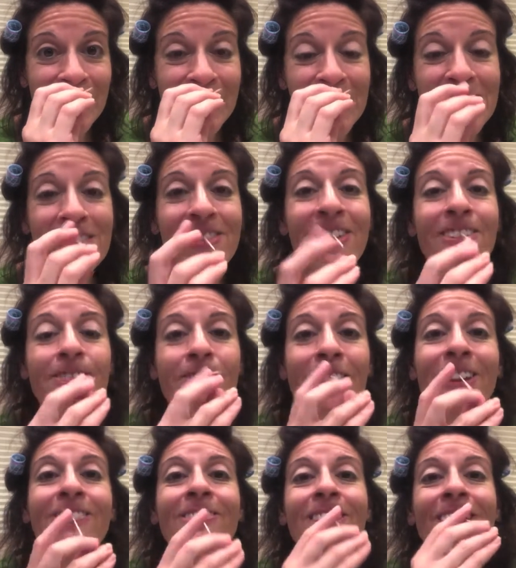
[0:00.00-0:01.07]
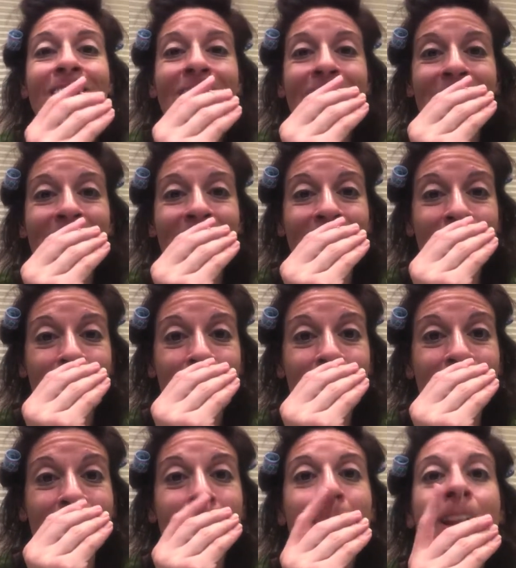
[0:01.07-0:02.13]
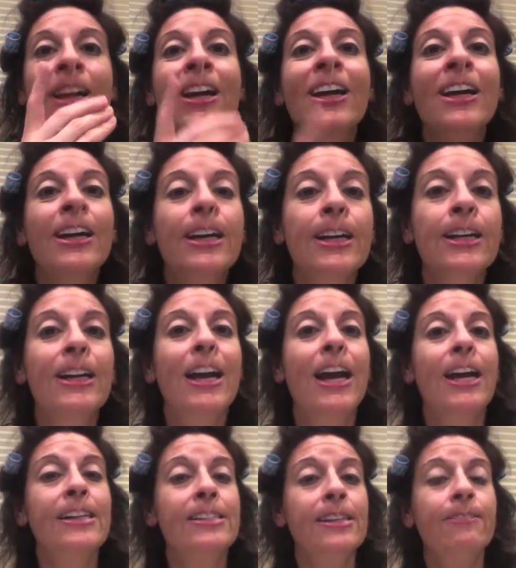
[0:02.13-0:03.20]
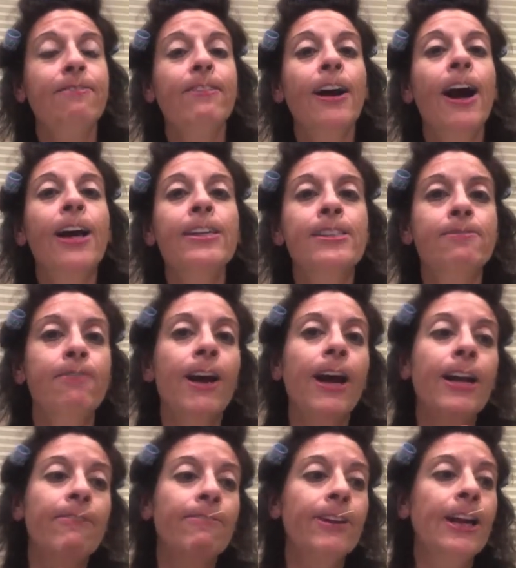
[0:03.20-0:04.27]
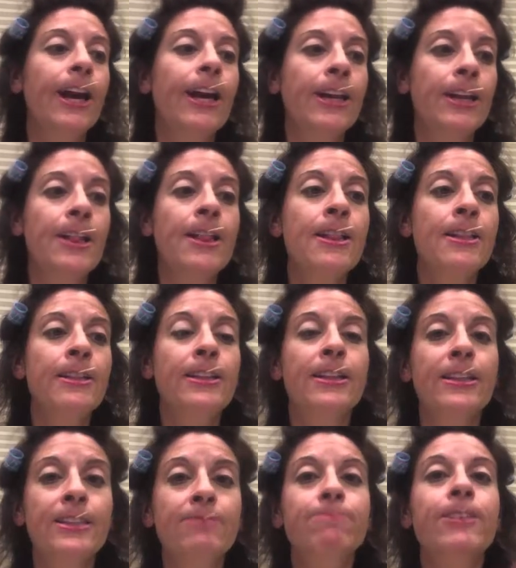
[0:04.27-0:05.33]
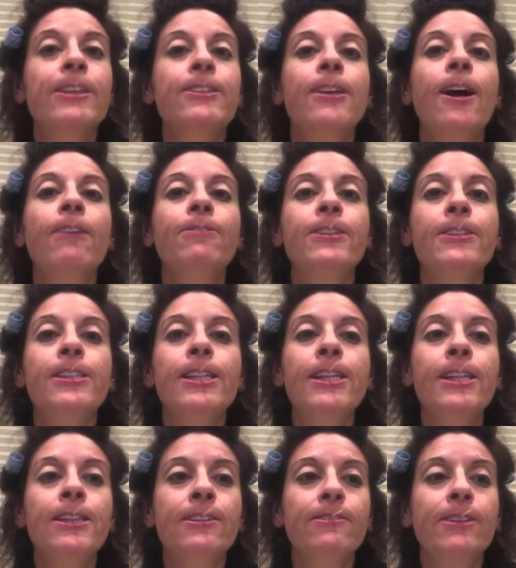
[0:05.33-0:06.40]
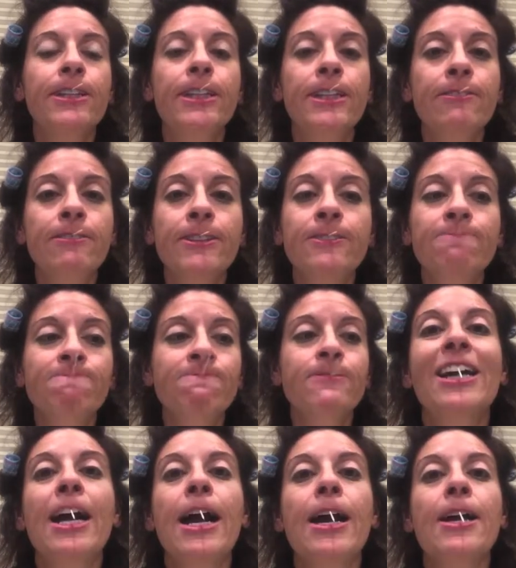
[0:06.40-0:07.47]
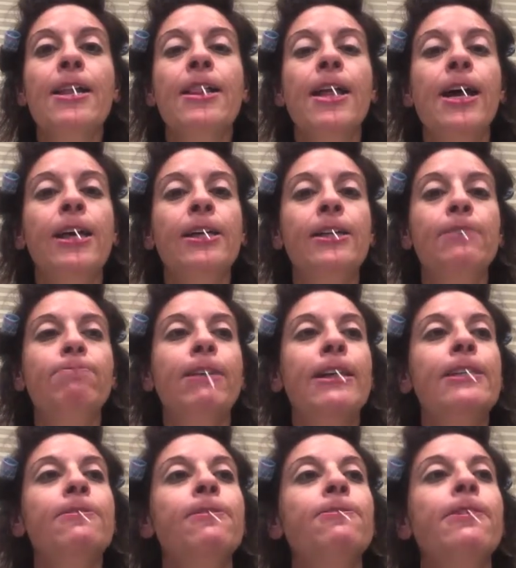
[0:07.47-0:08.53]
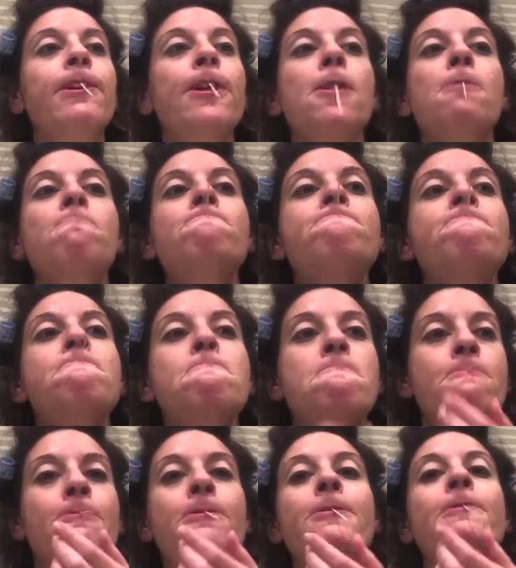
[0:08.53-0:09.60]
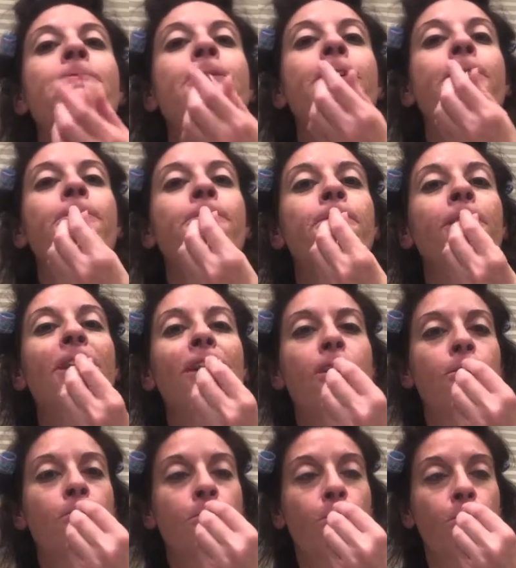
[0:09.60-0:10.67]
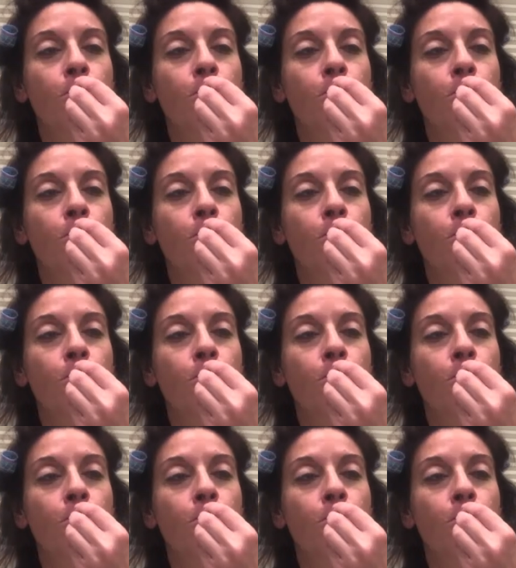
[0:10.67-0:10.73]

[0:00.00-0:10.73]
Just right, right, right like that. It's a great spot if you gotta brush off your teeth or whatever. And uh makes me feel a little bit like a...